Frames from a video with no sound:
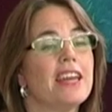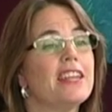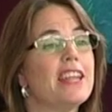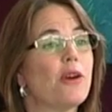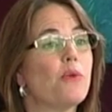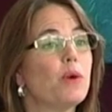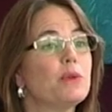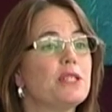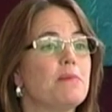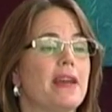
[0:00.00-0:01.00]
Now, what
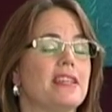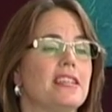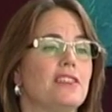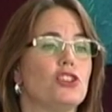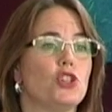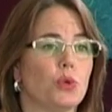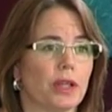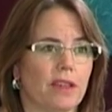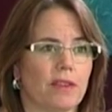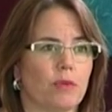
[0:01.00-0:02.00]
was the mandate that you
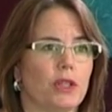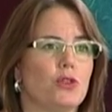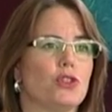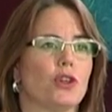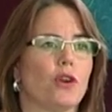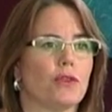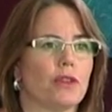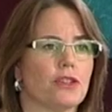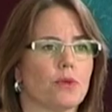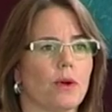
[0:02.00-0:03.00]
were given when you took
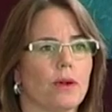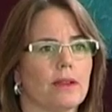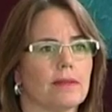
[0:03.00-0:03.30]
over this role?